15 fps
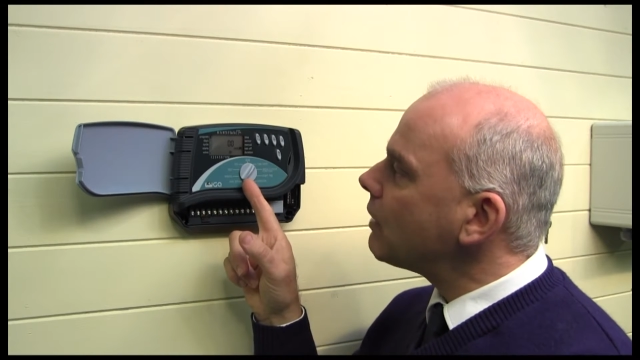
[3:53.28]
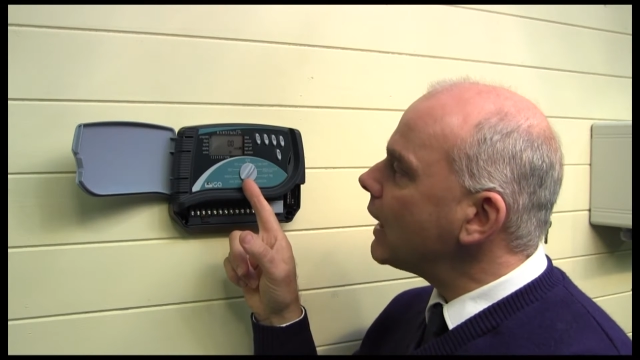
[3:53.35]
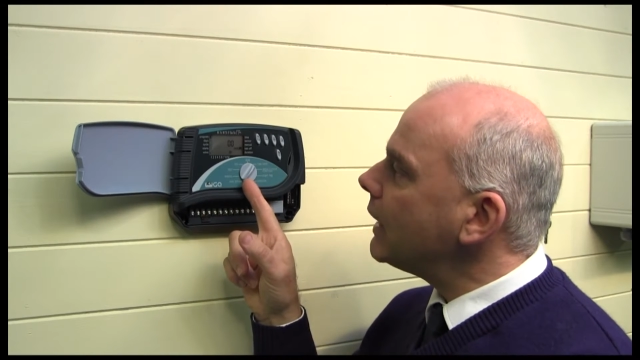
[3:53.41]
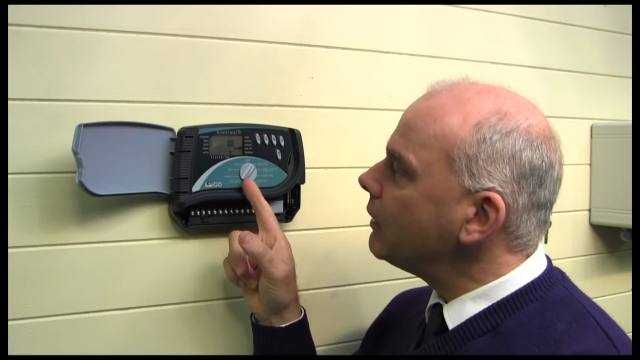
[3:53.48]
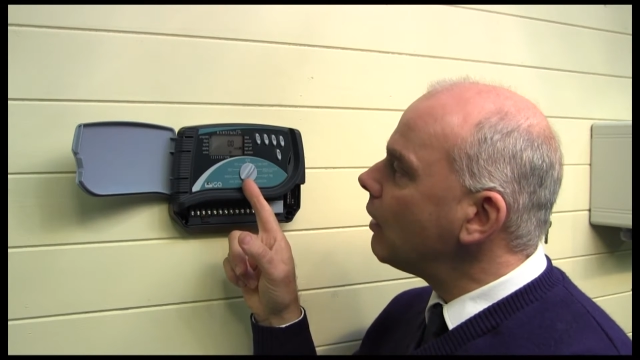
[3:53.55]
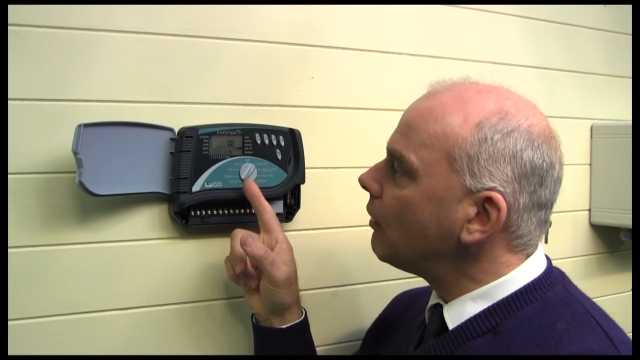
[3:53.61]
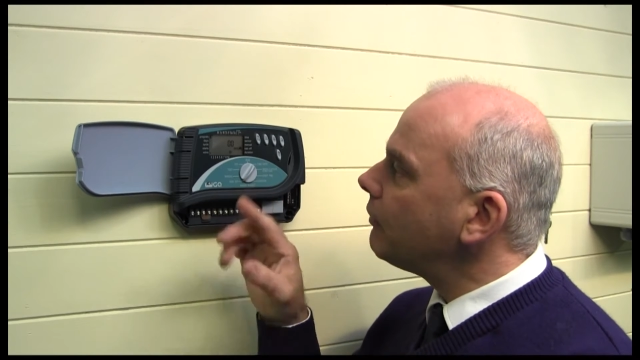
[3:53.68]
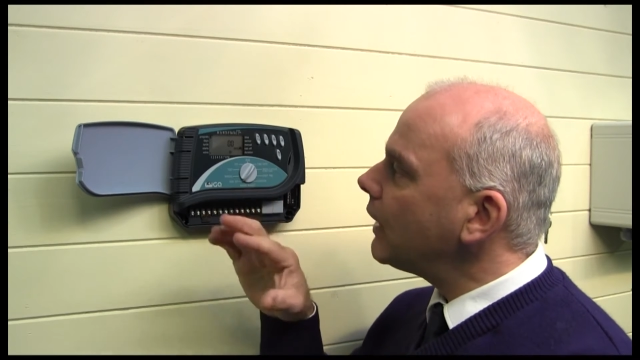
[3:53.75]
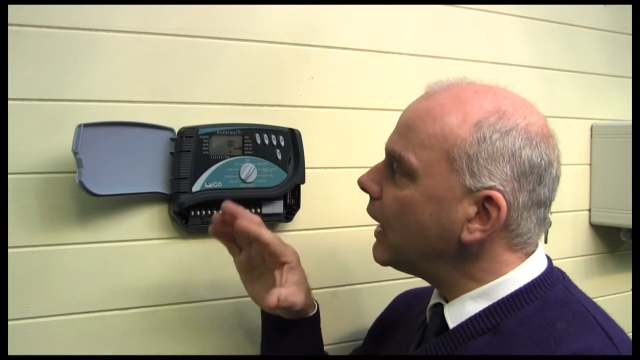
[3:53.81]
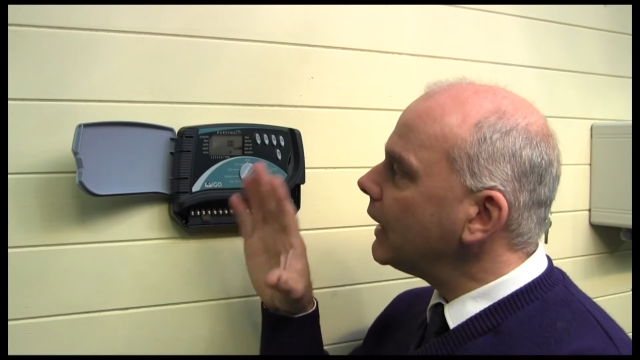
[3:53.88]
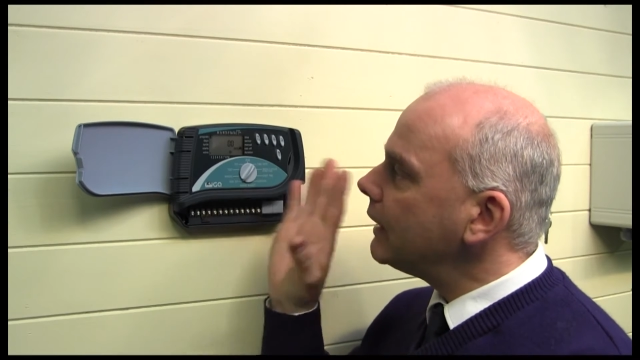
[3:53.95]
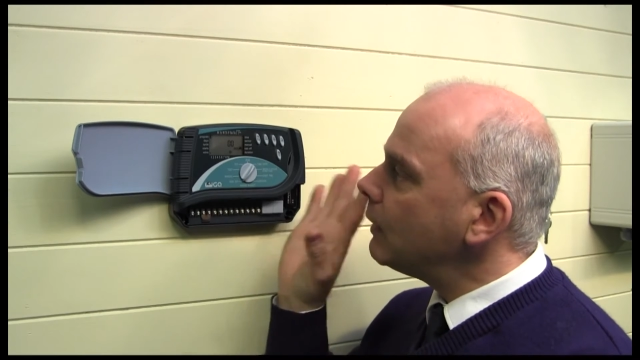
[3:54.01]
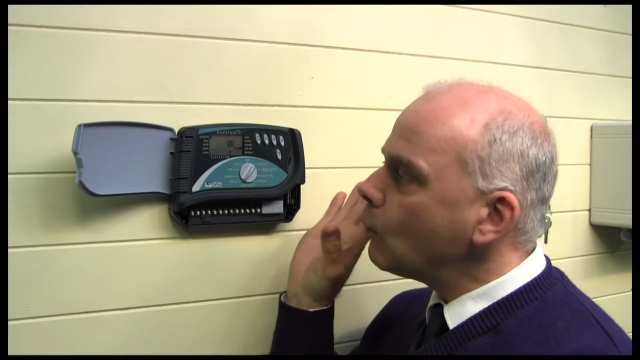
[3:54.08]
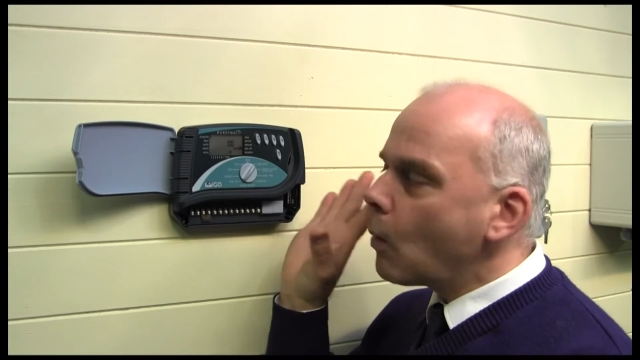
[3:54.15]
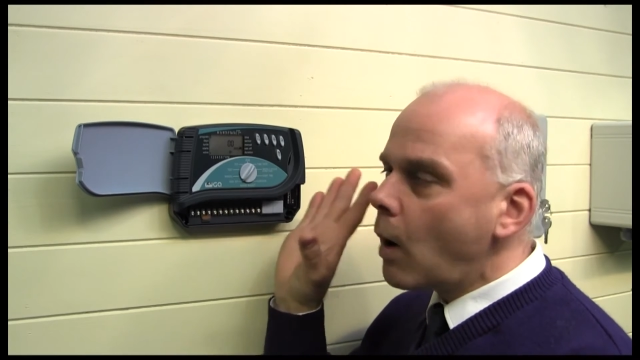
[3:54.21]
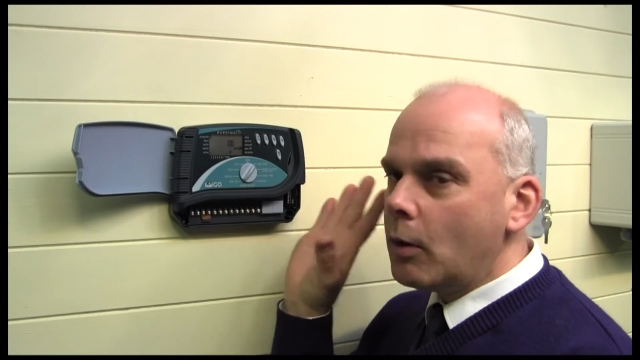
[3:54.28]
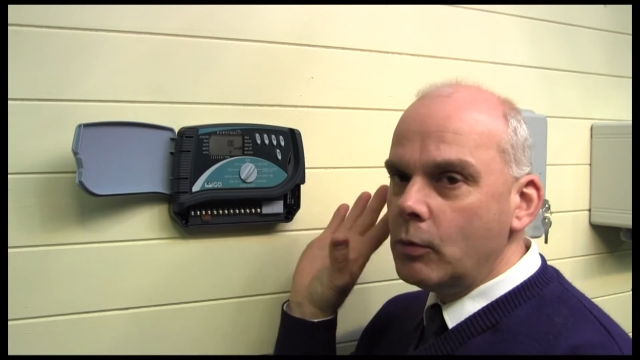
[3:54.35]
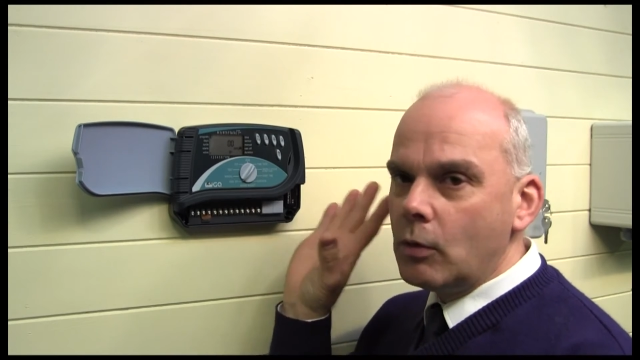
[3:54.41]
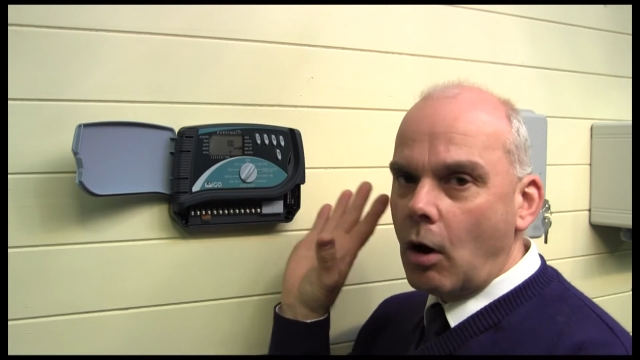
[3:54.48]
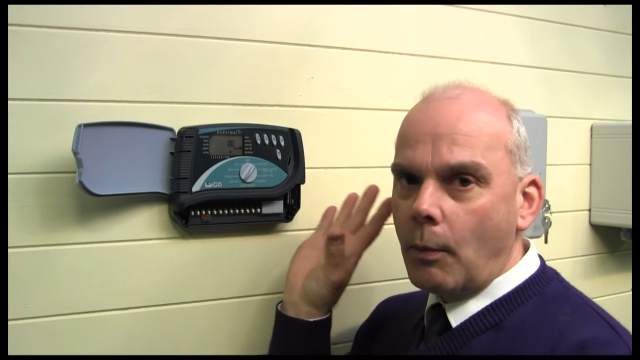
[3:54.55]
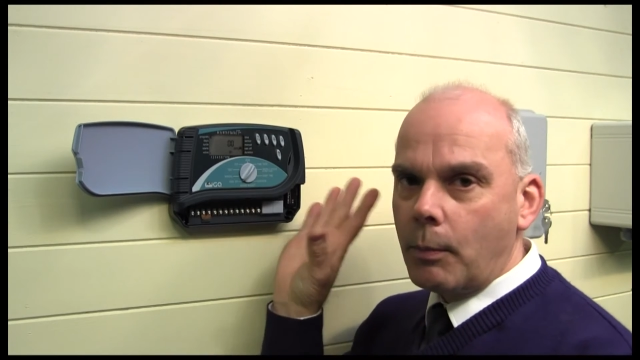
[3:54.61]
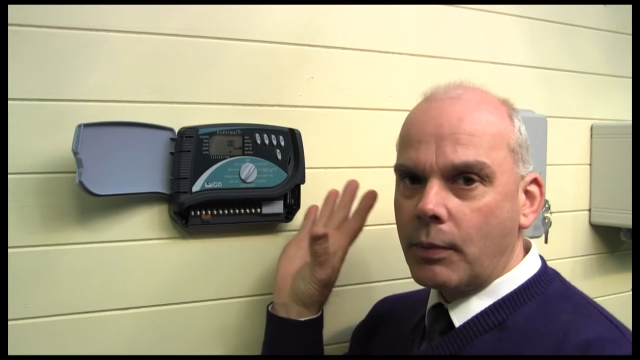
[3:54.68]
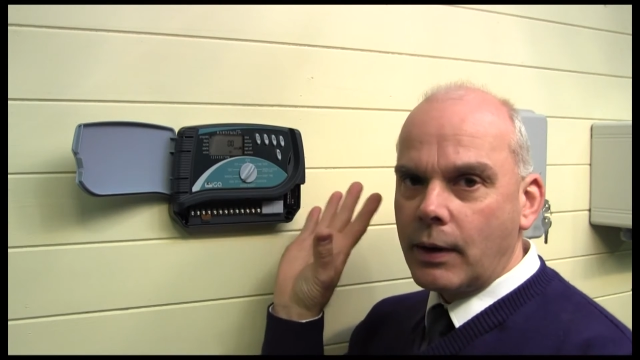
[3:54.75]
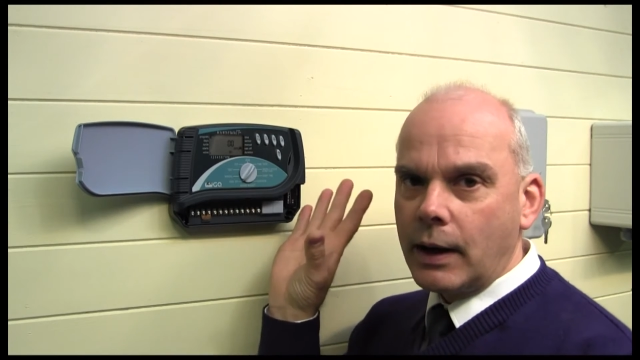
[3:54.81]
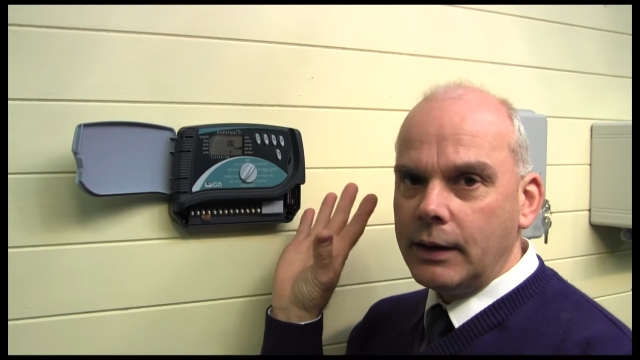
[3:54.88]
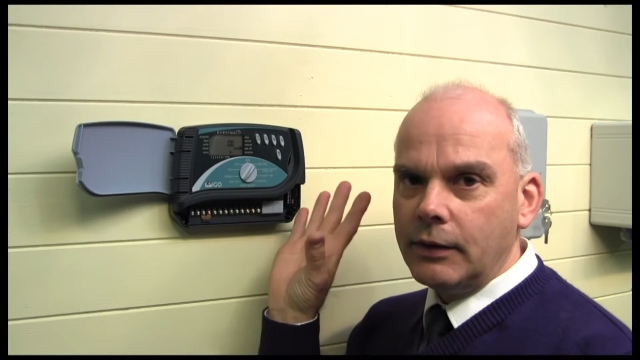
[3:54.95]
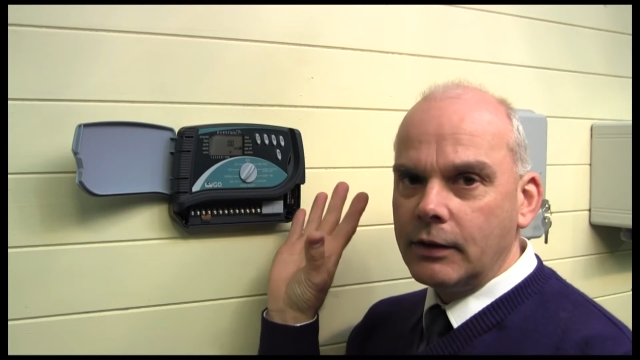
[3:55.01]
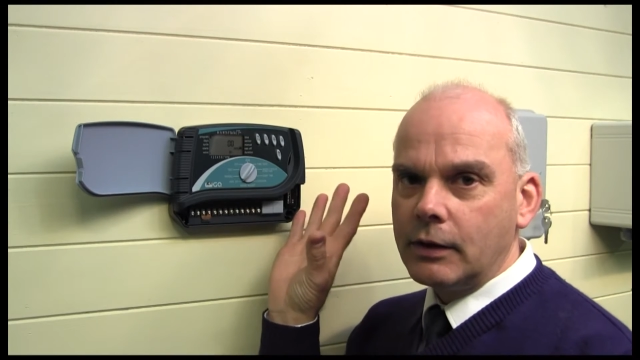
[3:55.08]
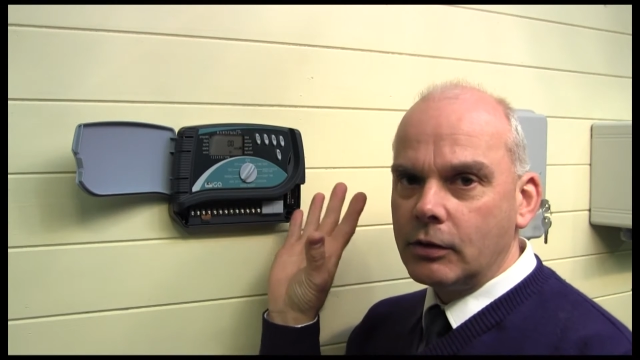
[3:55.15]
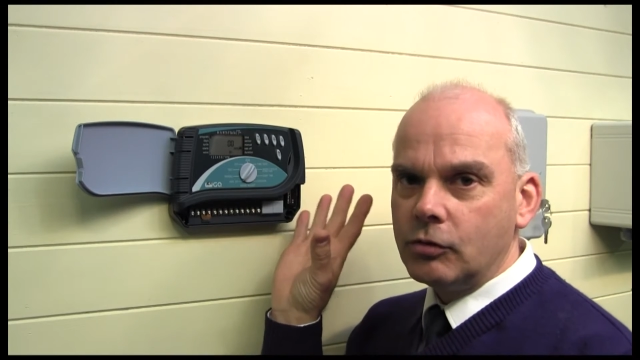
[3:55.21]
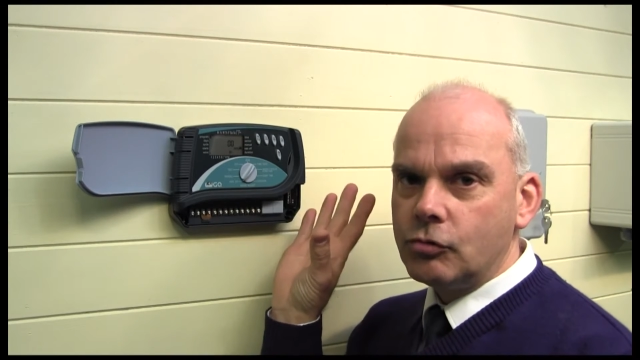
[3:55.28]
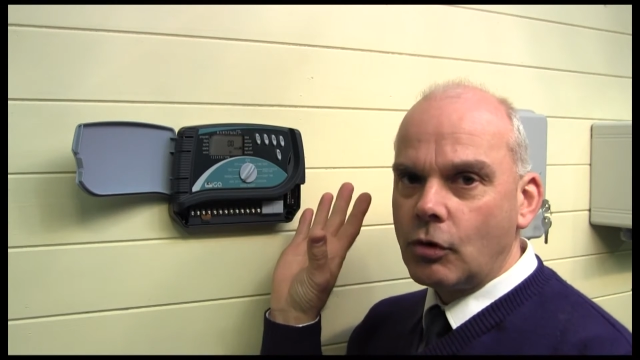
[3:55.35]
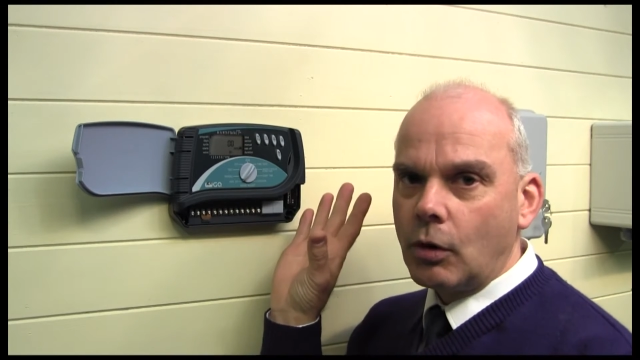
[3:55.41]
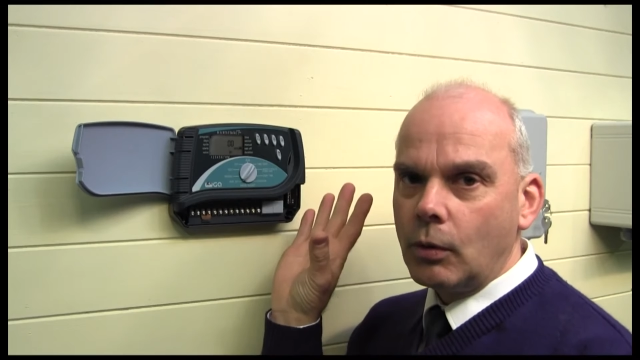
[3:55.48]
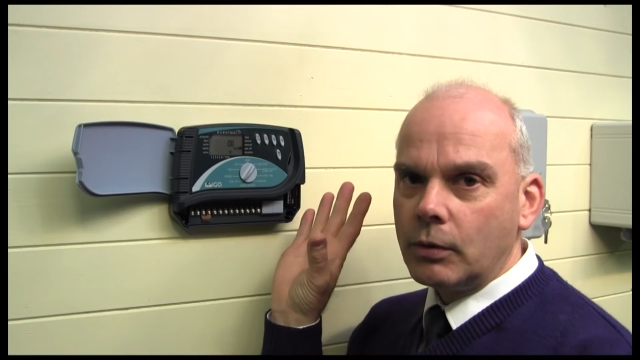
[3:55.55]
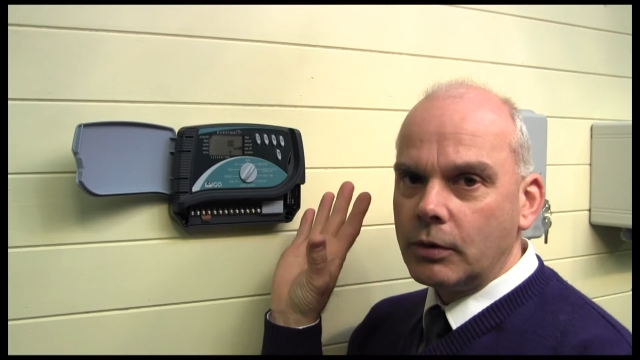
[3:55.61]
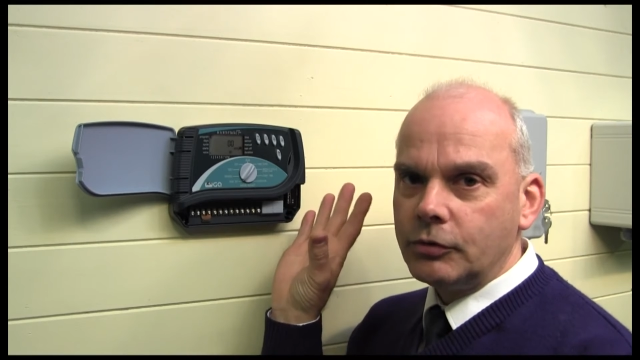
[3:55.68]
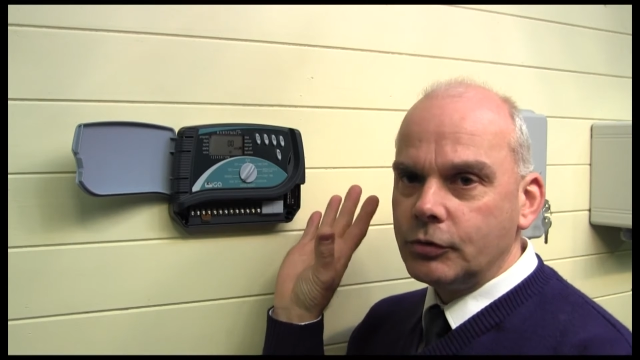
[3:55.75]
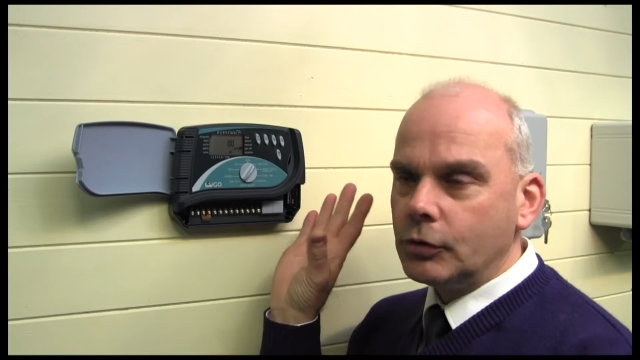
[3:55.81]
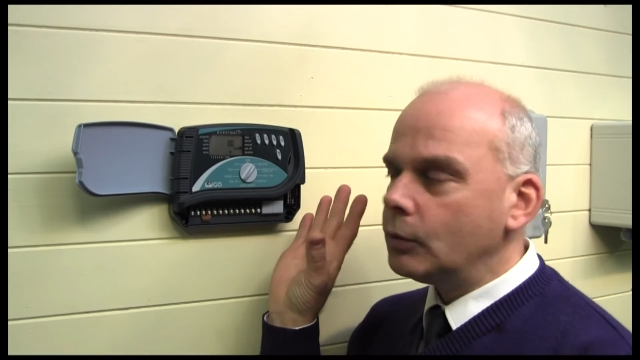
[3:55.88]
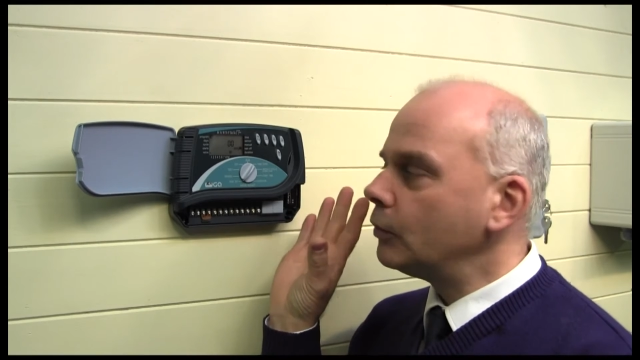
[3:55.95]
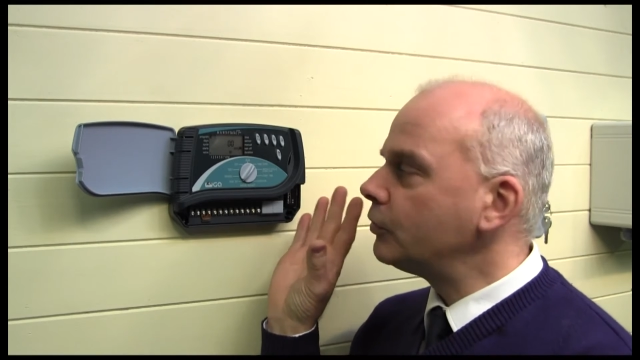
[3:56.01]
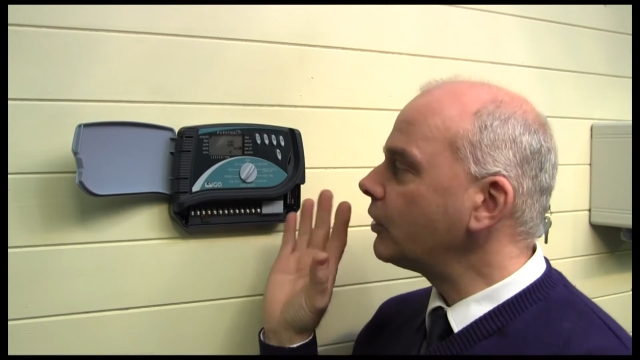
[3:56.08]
rain off, and it won't operate the controller at all.